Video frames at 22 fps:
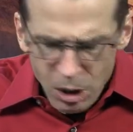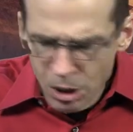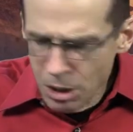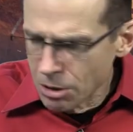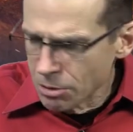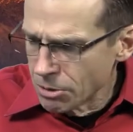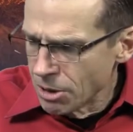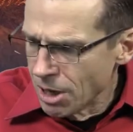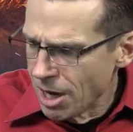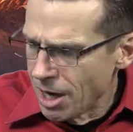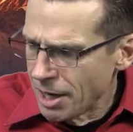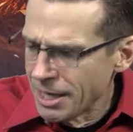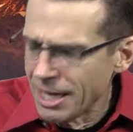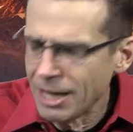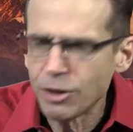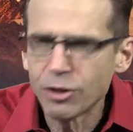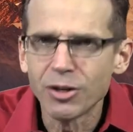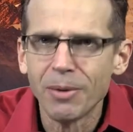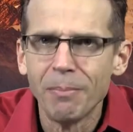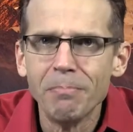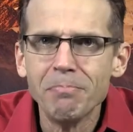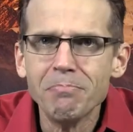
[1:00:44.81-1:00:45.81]
God has
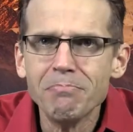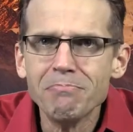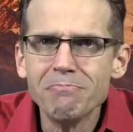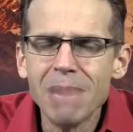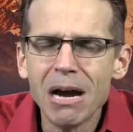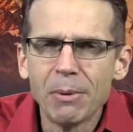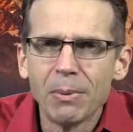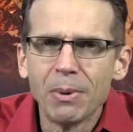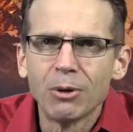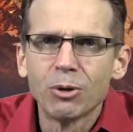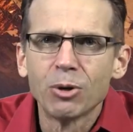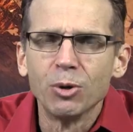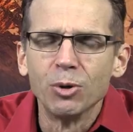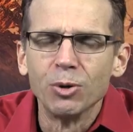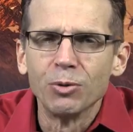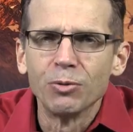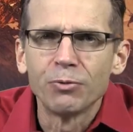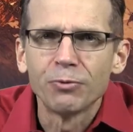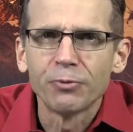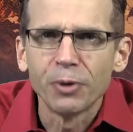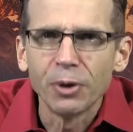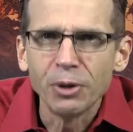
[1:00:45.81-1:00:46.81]
a miracle
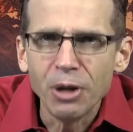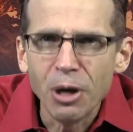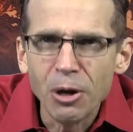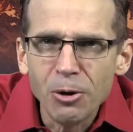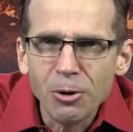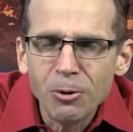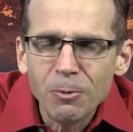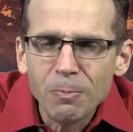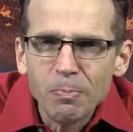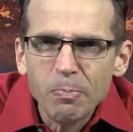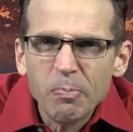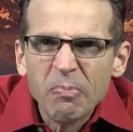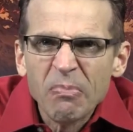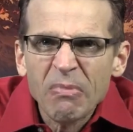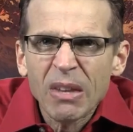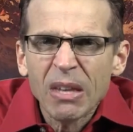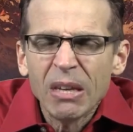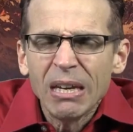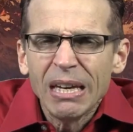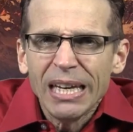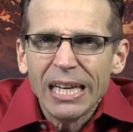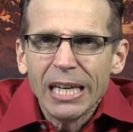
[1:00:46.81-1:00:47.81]
for you.
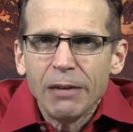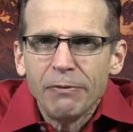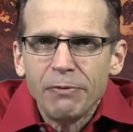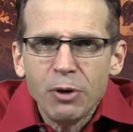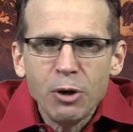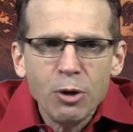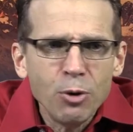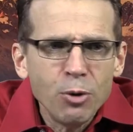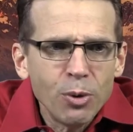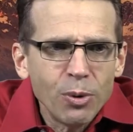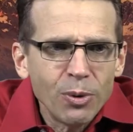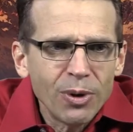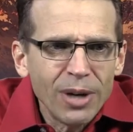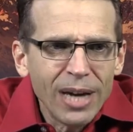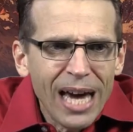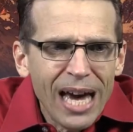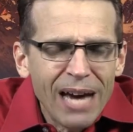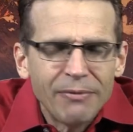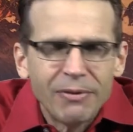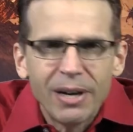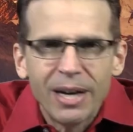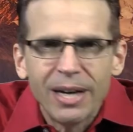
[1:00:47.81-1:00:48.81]
If you
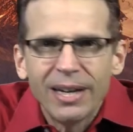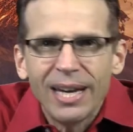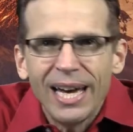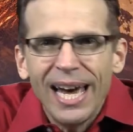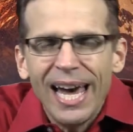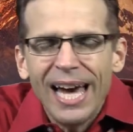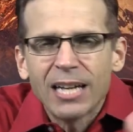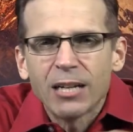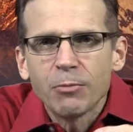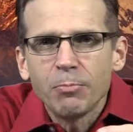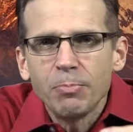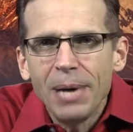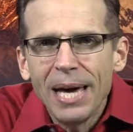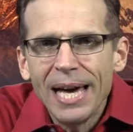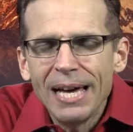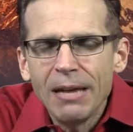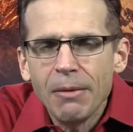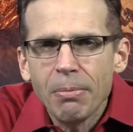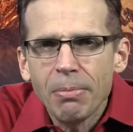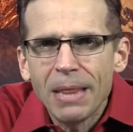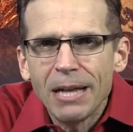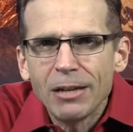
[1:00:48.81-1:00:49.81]
have a, had a
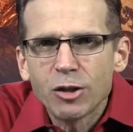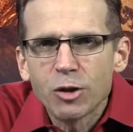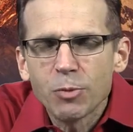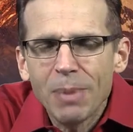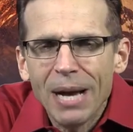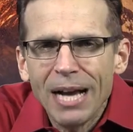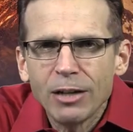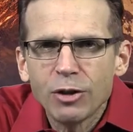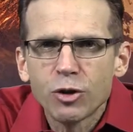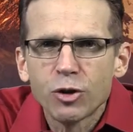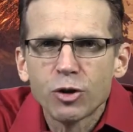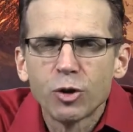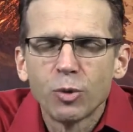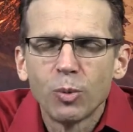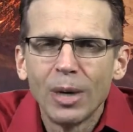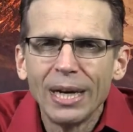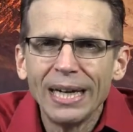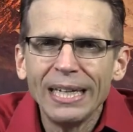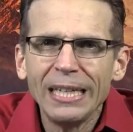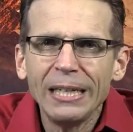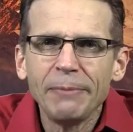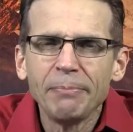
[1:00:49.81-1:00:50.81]
pet that's passed
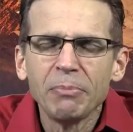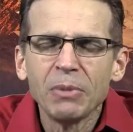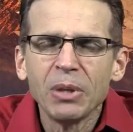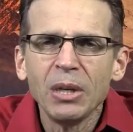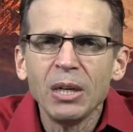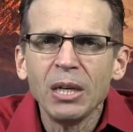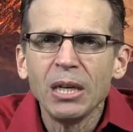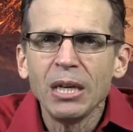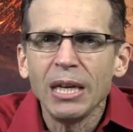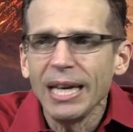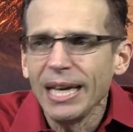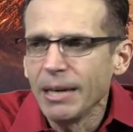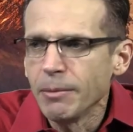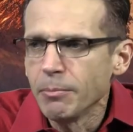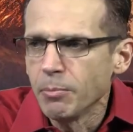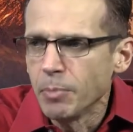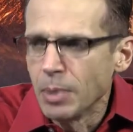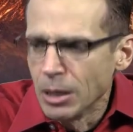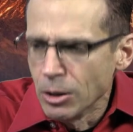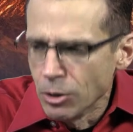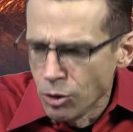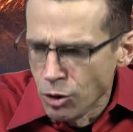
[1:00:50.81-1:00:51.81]
away,
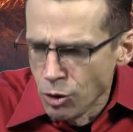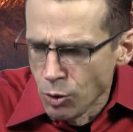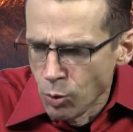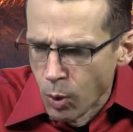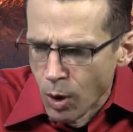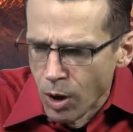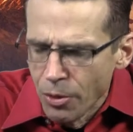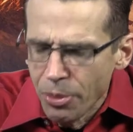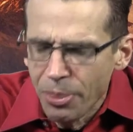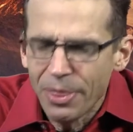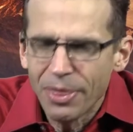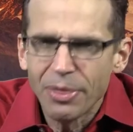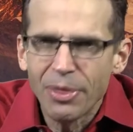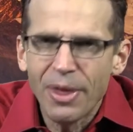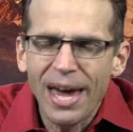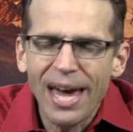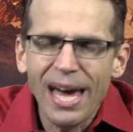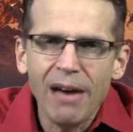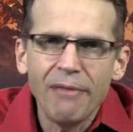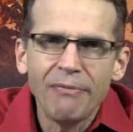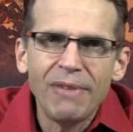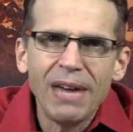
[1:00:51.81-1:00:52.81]
but you want to
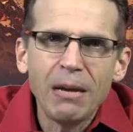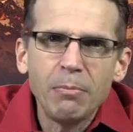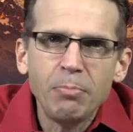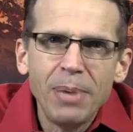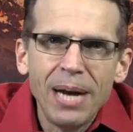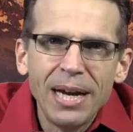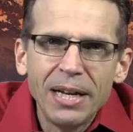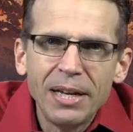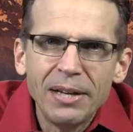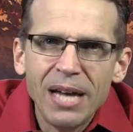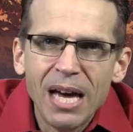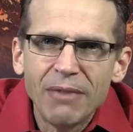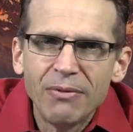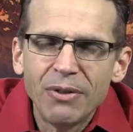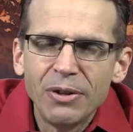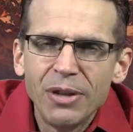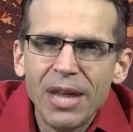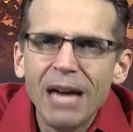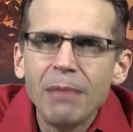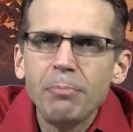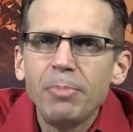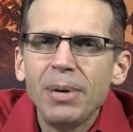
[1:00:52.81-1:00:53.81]
have that pet in heaven,
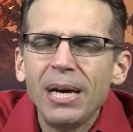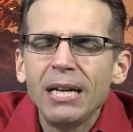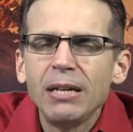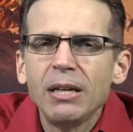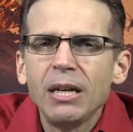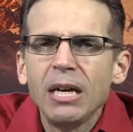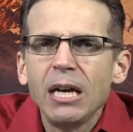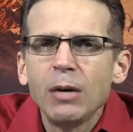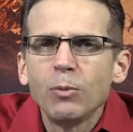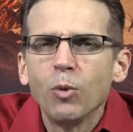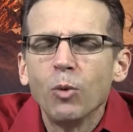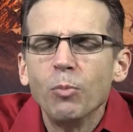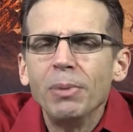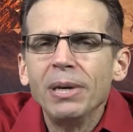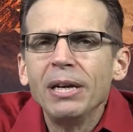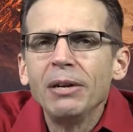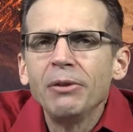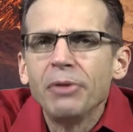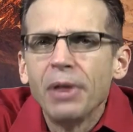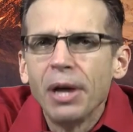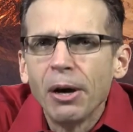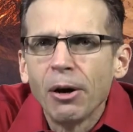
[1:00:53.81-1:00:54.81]
that pet will be
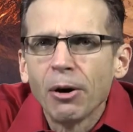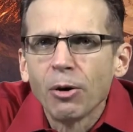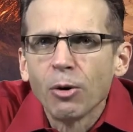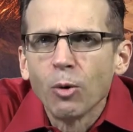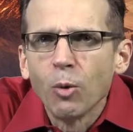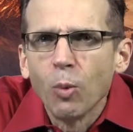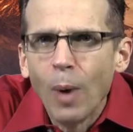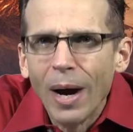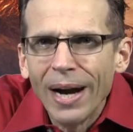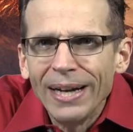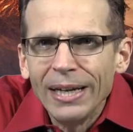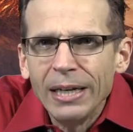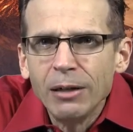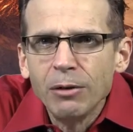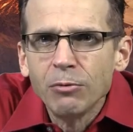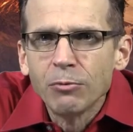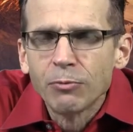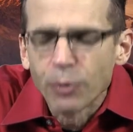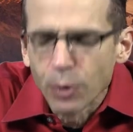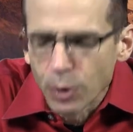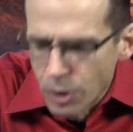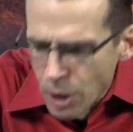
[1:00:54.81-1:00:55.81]
there waiting
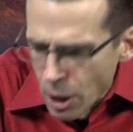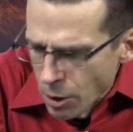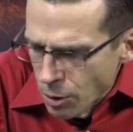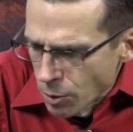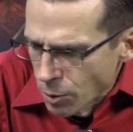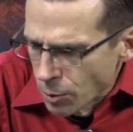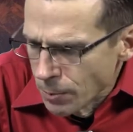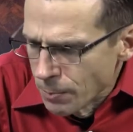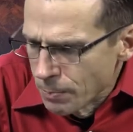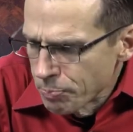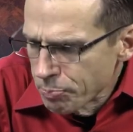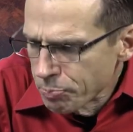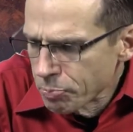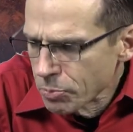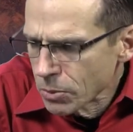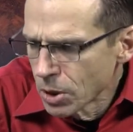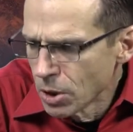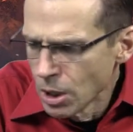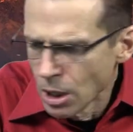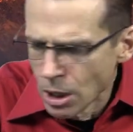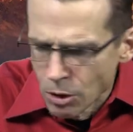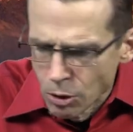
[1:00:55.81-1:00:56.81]
for you.
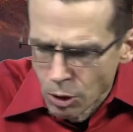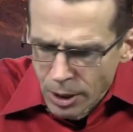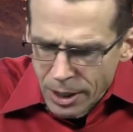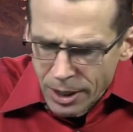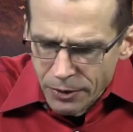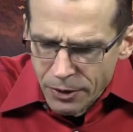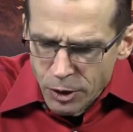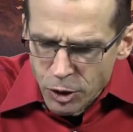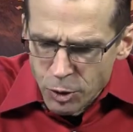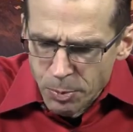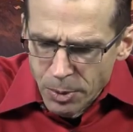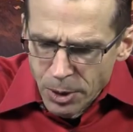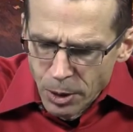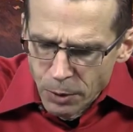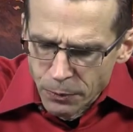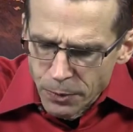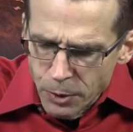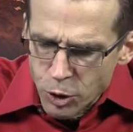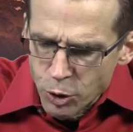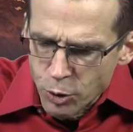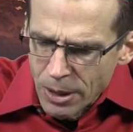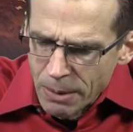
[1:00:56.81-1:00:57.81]
Look at this
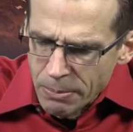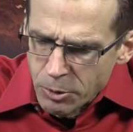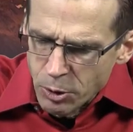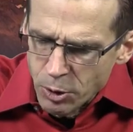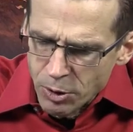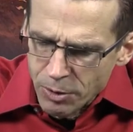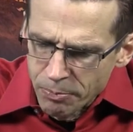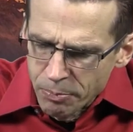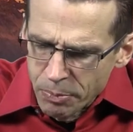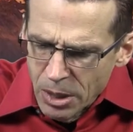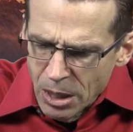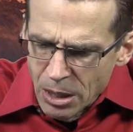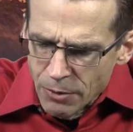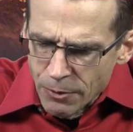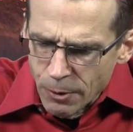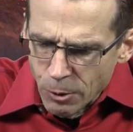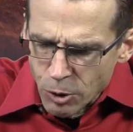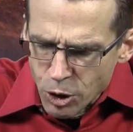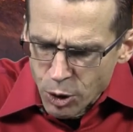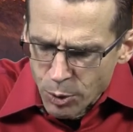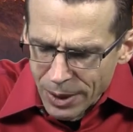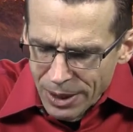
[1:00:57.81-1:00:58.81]
beautiful scripture, 1
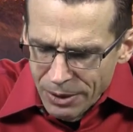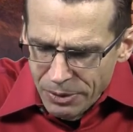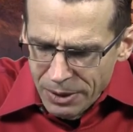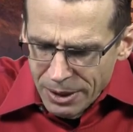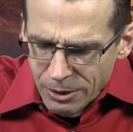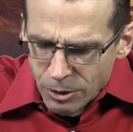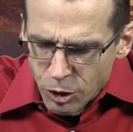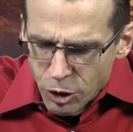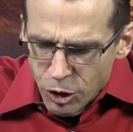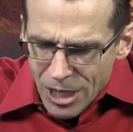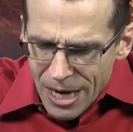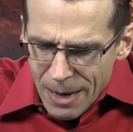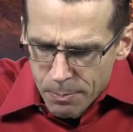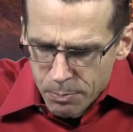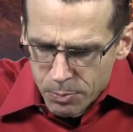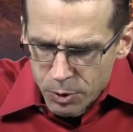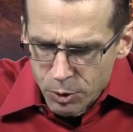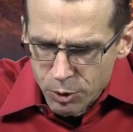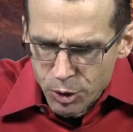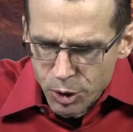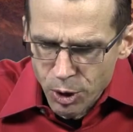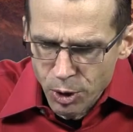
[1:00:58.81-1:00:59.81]
Corinthians
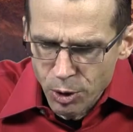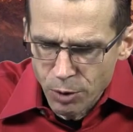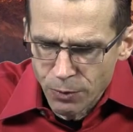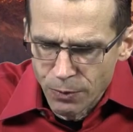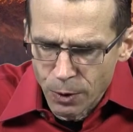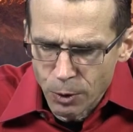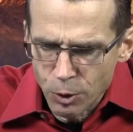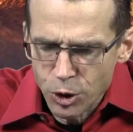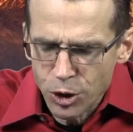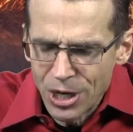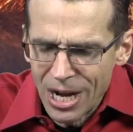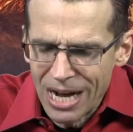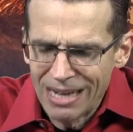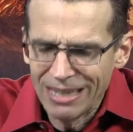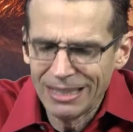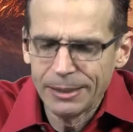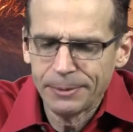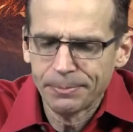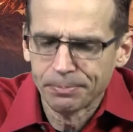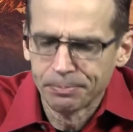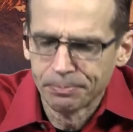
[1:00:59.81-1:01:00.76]
chapter 2 verse 9.